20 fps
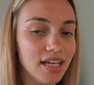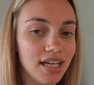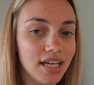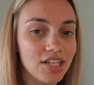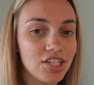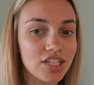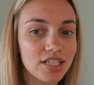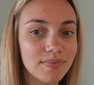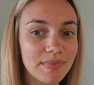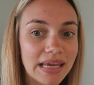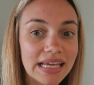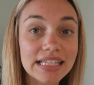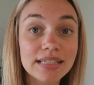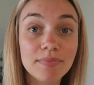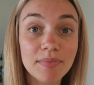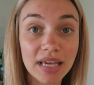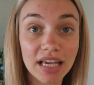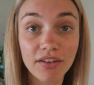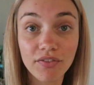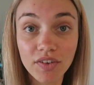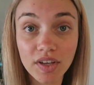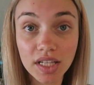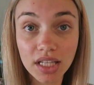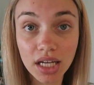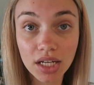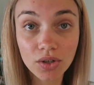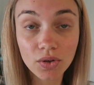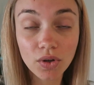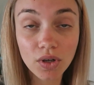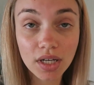It just makes me feel
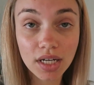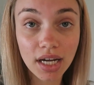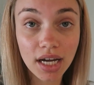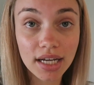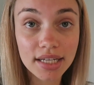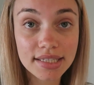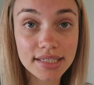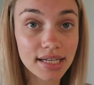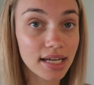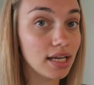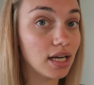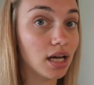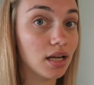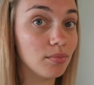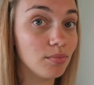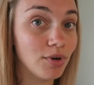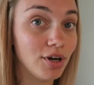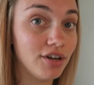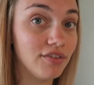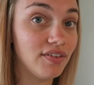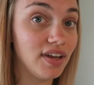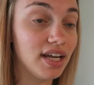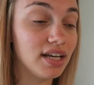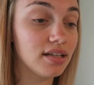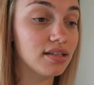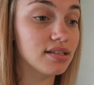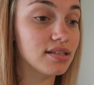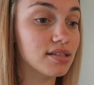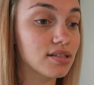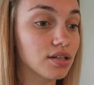unorganized and
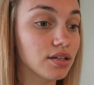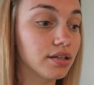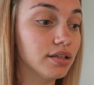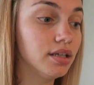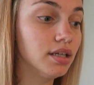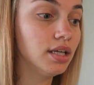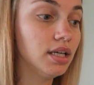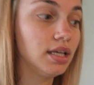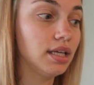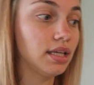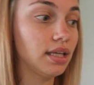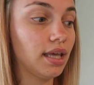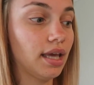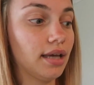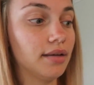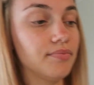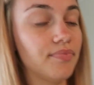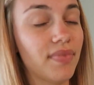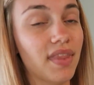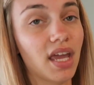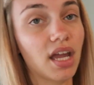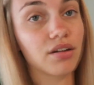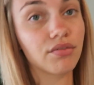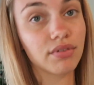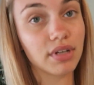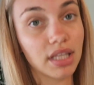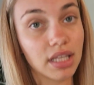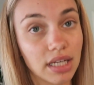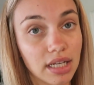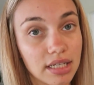unmotivated. So yeah, I
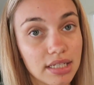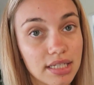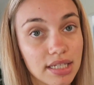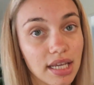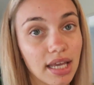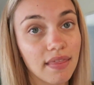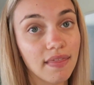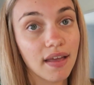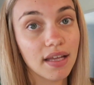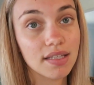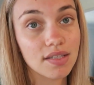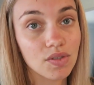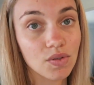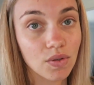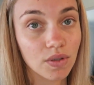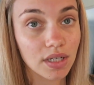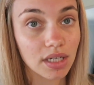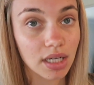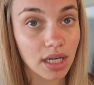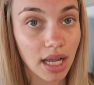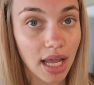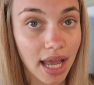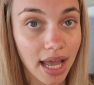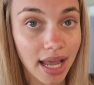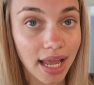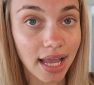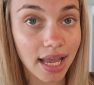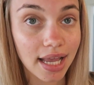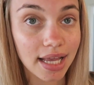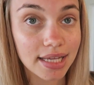really need to get that sorted
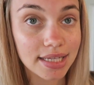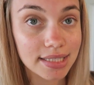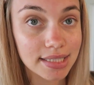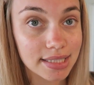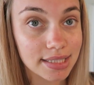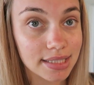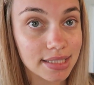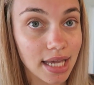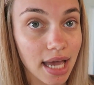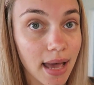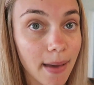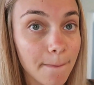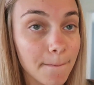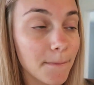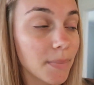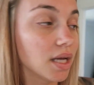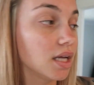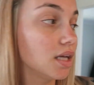ASAP.